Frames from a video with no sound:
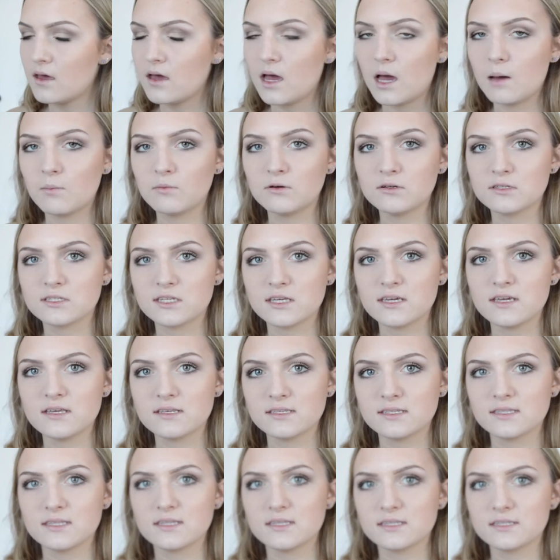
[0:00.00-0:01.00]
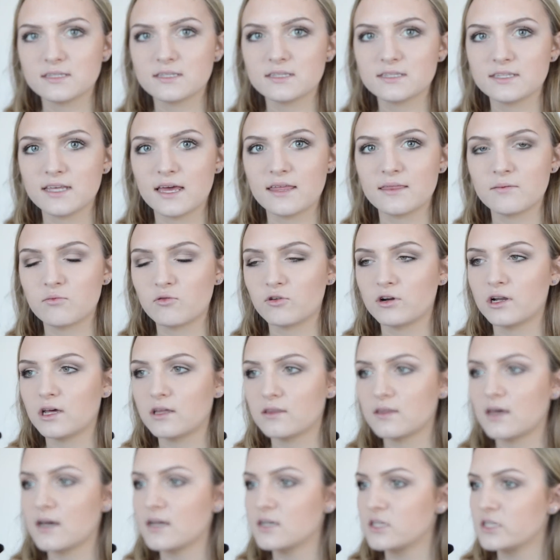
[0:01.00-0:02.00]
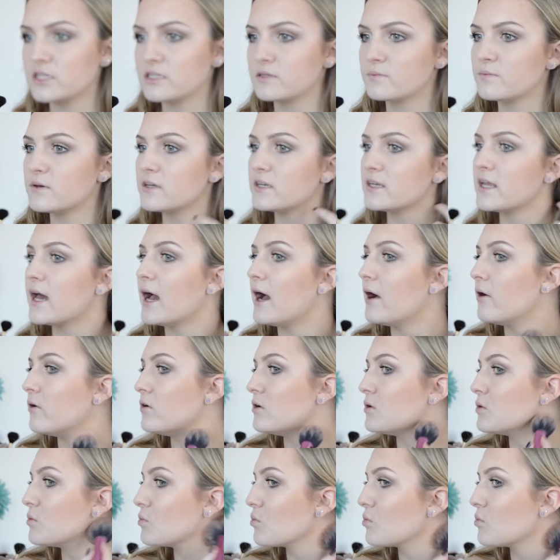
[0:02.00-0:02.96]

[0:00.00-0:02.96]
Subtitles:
I'm also using this to set the product that I just put down.